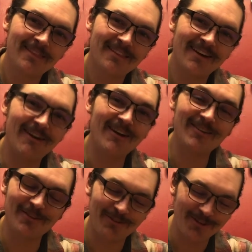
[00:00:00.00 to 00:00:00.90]
All right,
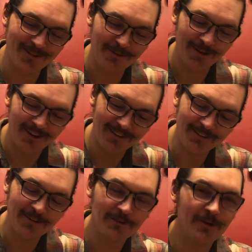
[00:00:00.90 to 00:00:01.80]
so the first thing we're gonna
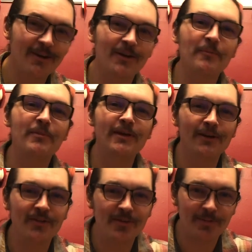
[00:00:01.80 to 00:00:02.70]
do is we're gonna peel
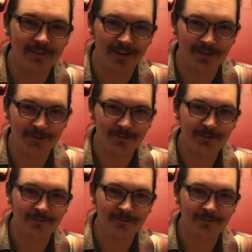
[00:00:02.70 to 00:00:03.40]
these potatoes.